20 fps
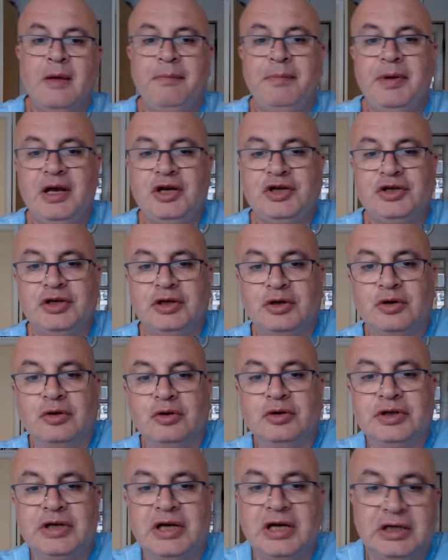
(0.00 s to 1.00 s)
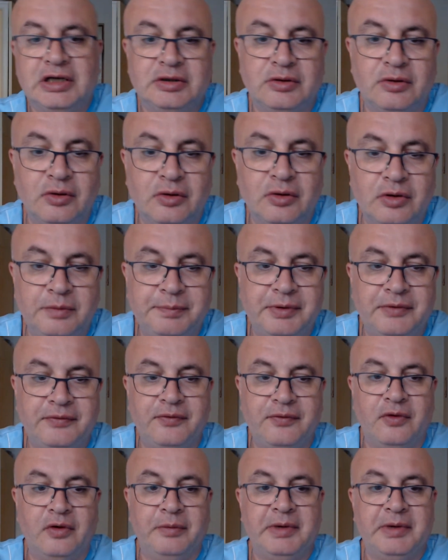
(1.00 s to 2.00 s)
patient contact or
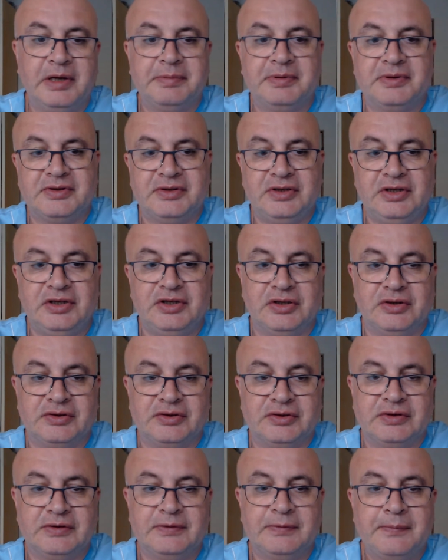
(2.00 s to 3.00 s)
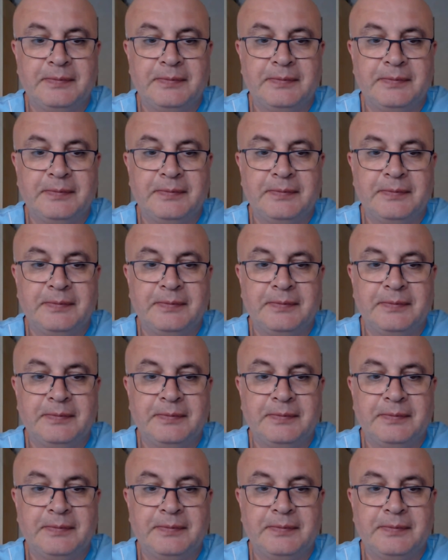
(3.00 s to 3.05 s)
performing procedures.